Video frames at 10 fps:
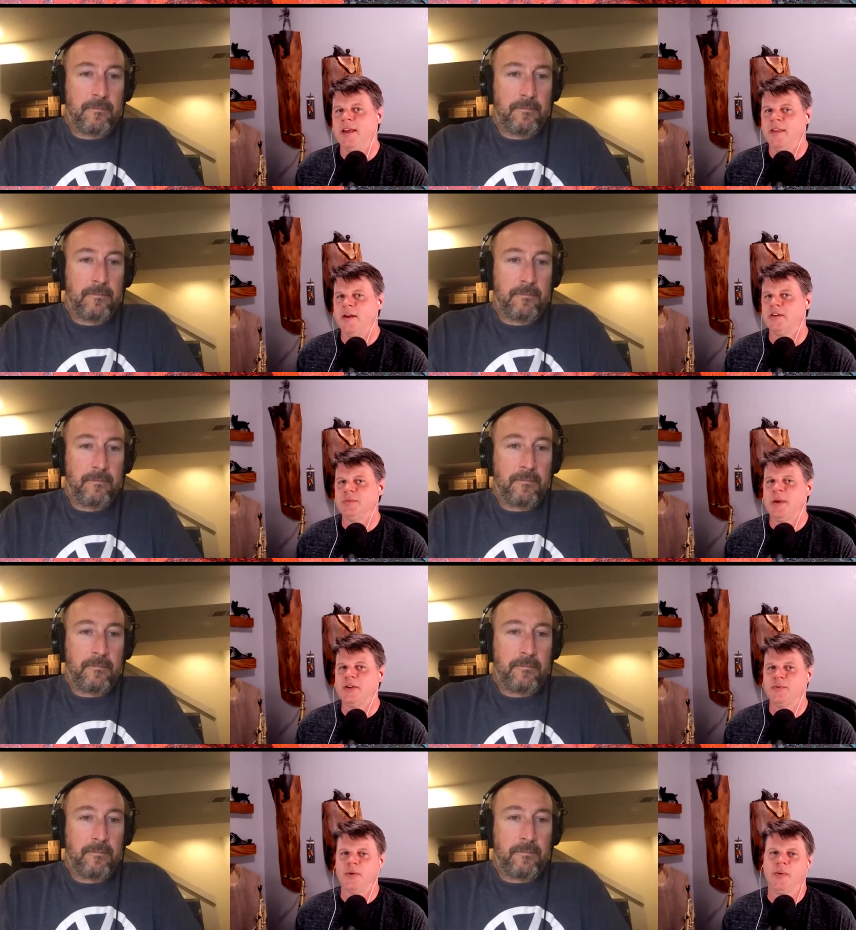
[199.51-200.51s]
Speaker 1: in their
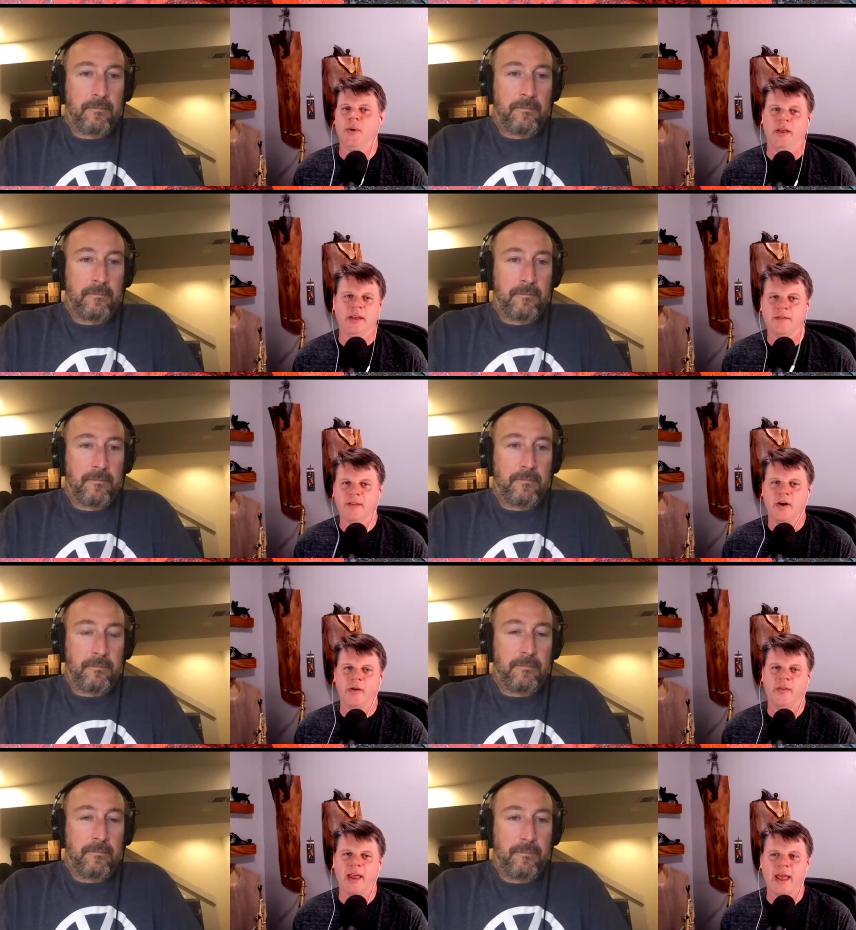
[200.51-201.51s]
space really well, even
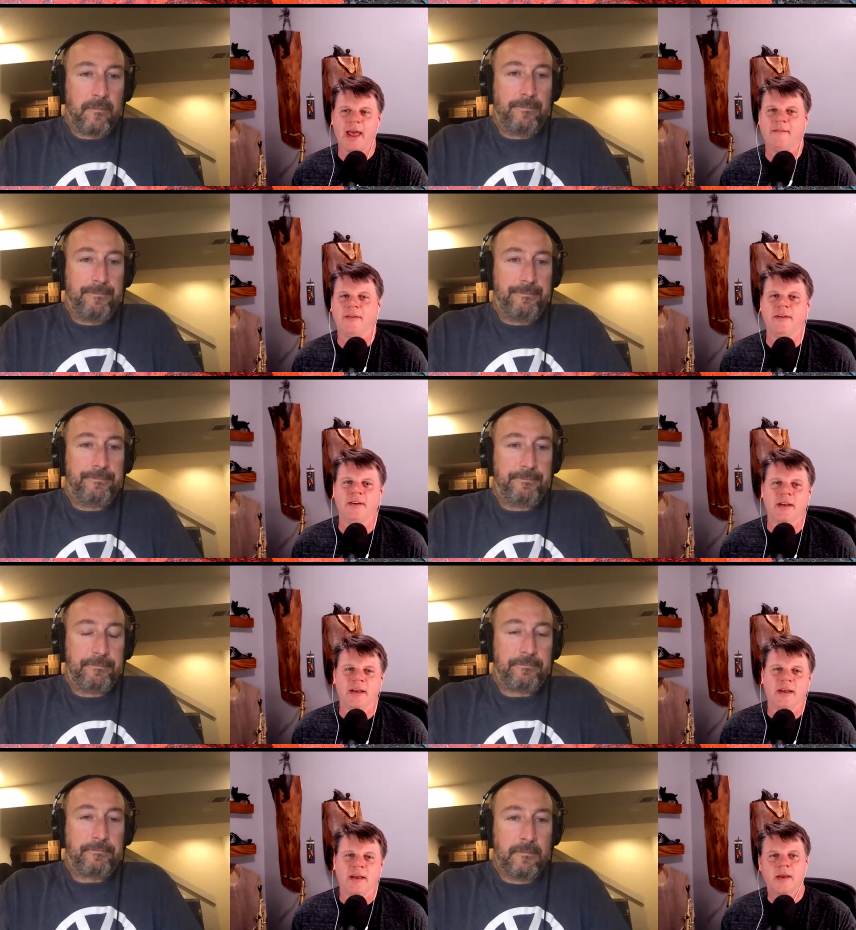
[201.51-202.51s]
though they haven't
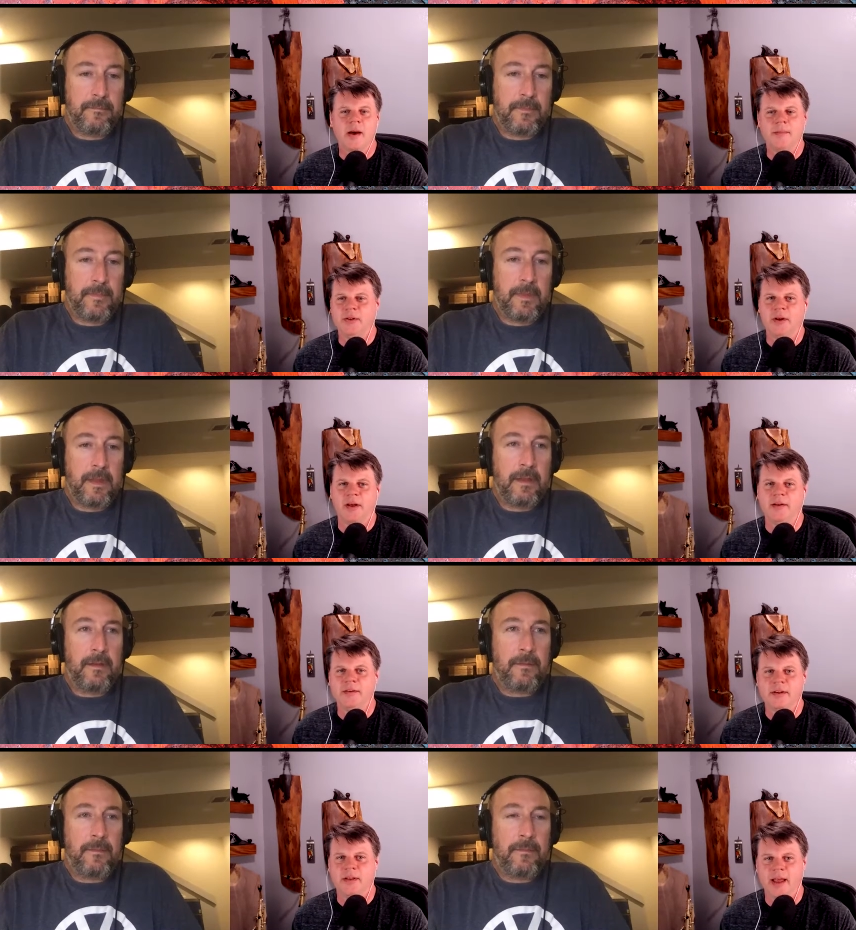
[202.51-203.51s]
come to
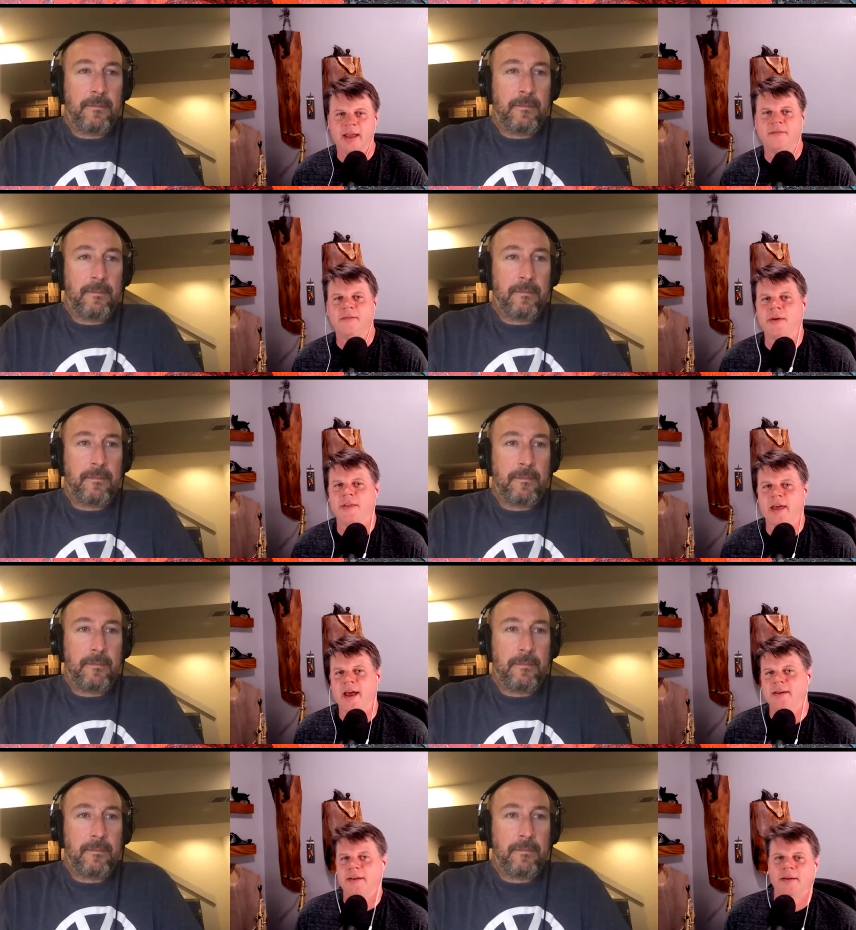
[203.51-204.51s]
to life with
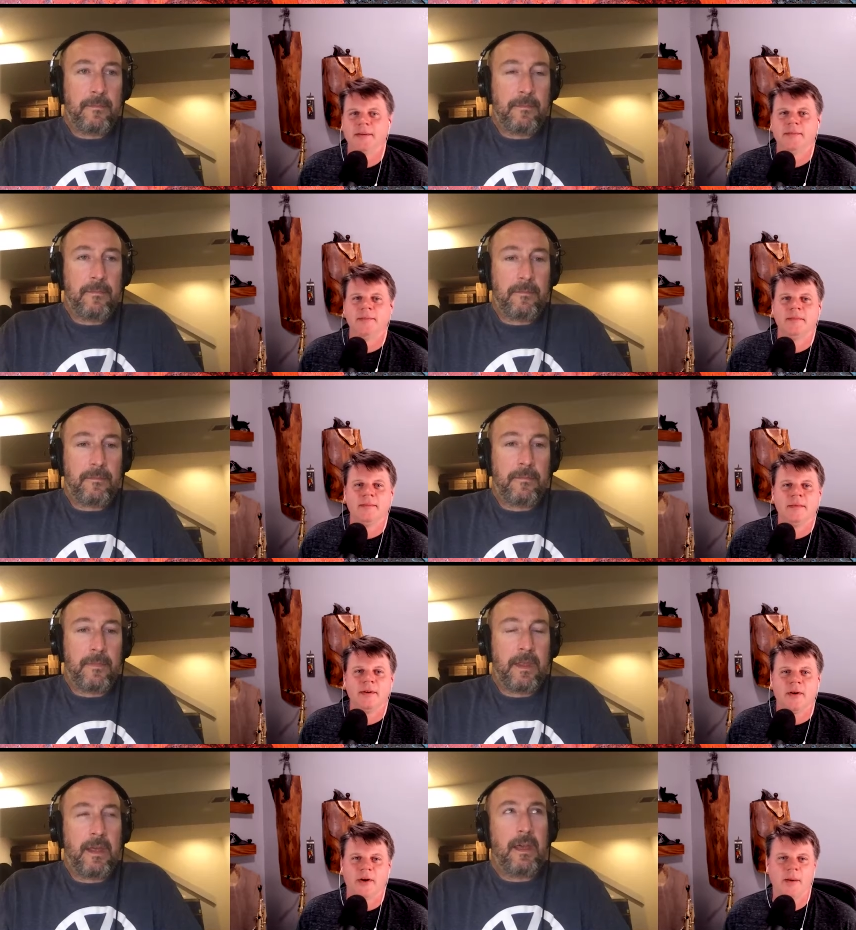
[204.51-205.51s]
that
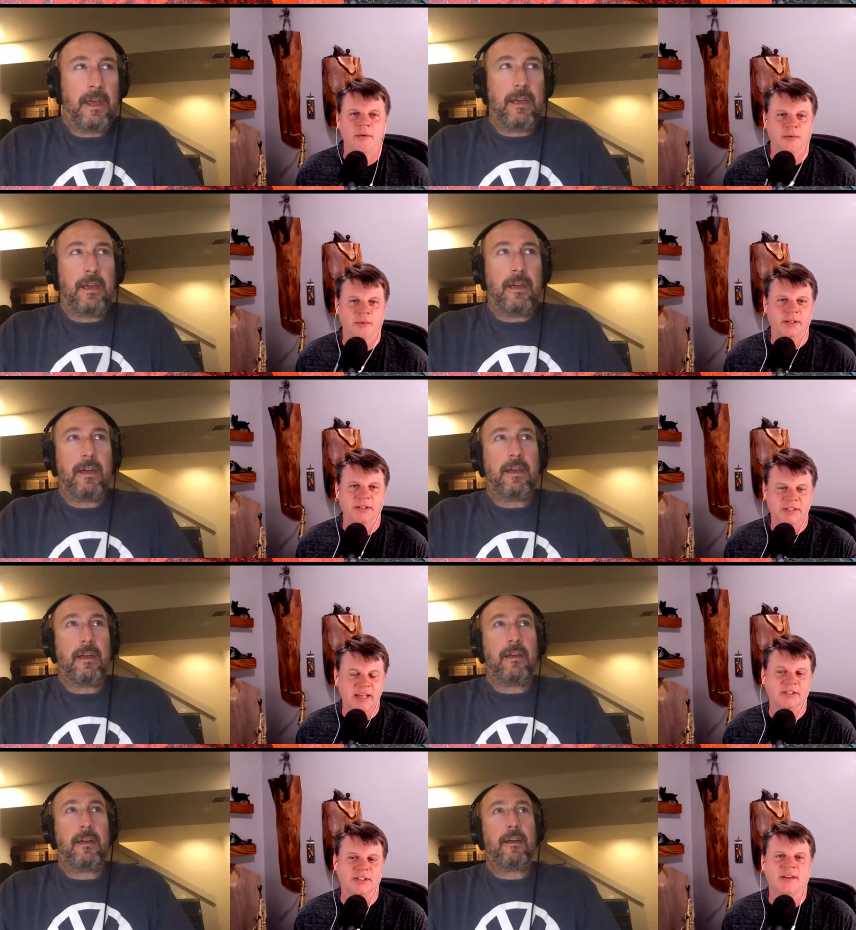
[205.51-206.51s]
or come to the
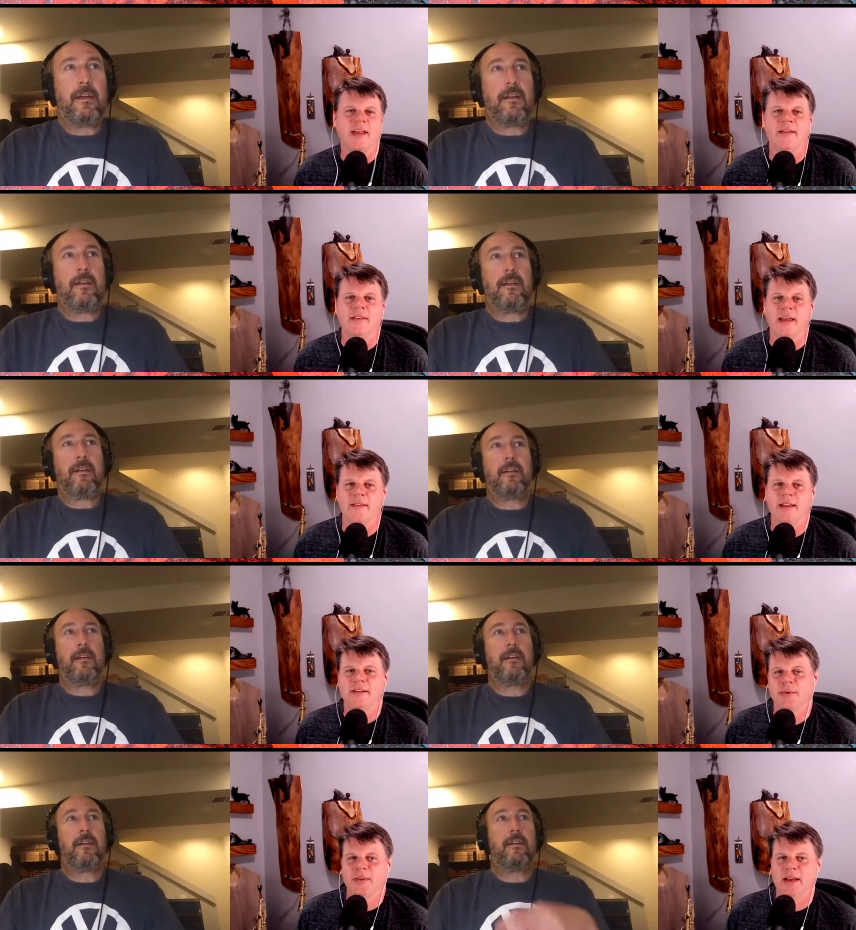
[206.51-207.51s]
realization that that
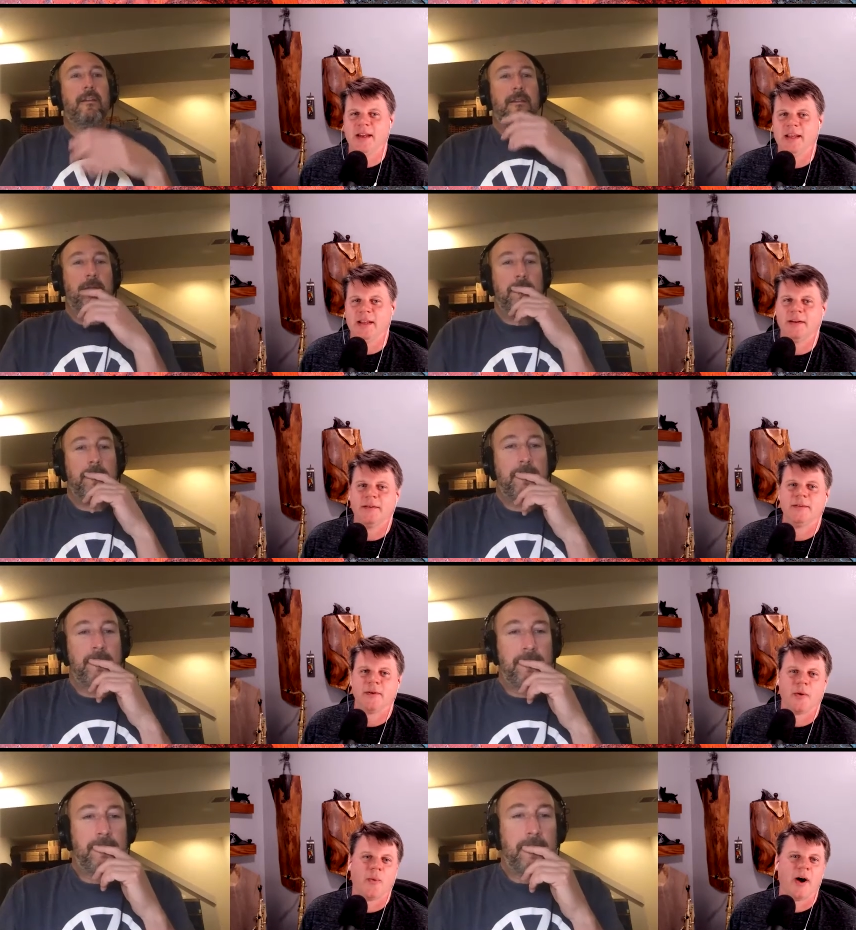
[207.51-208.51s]
that's what they need
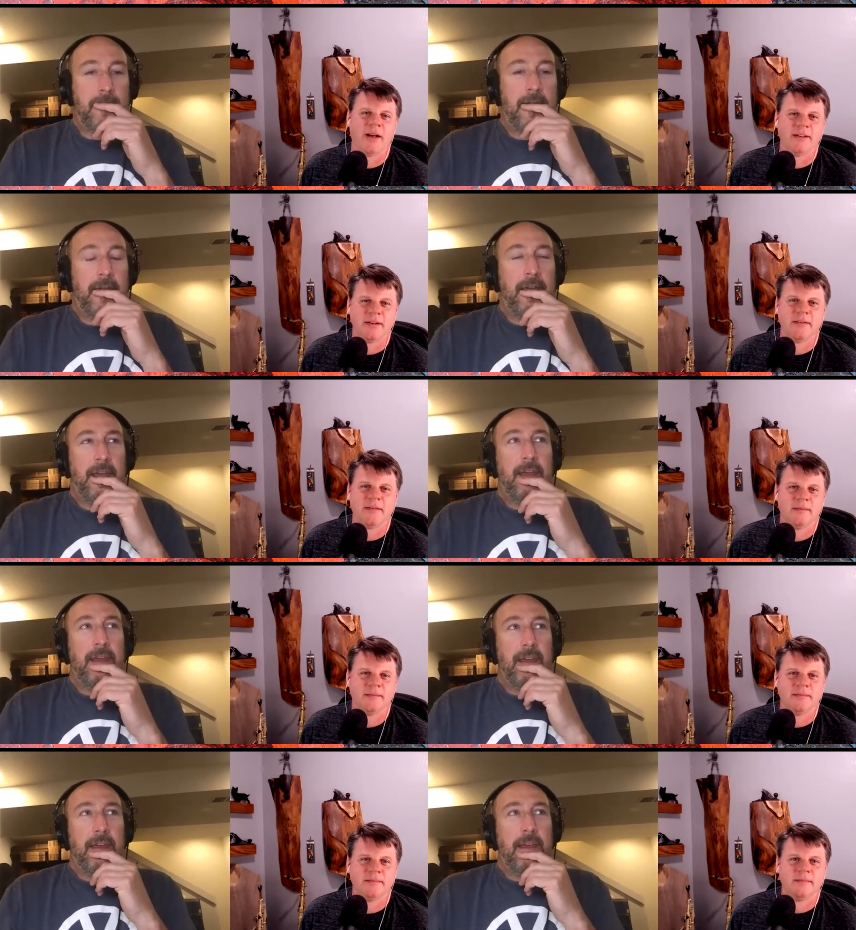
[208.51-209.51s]
or want.
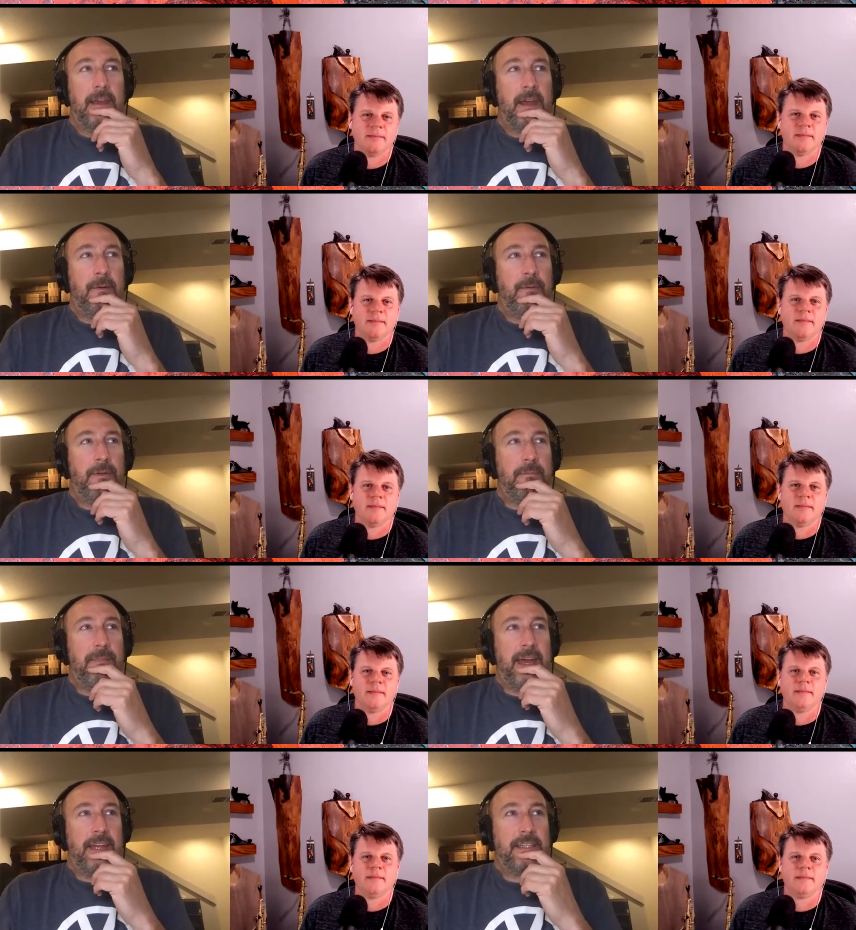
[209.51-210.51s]
And I would
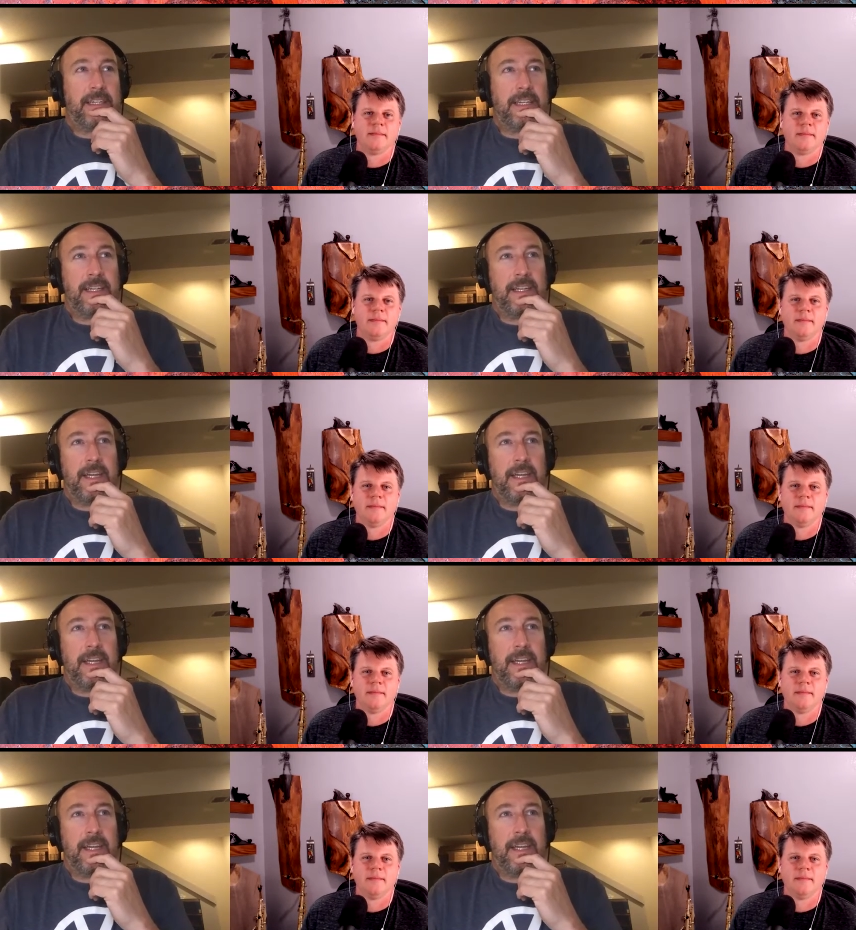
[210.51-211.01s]
Speaker 2: imagine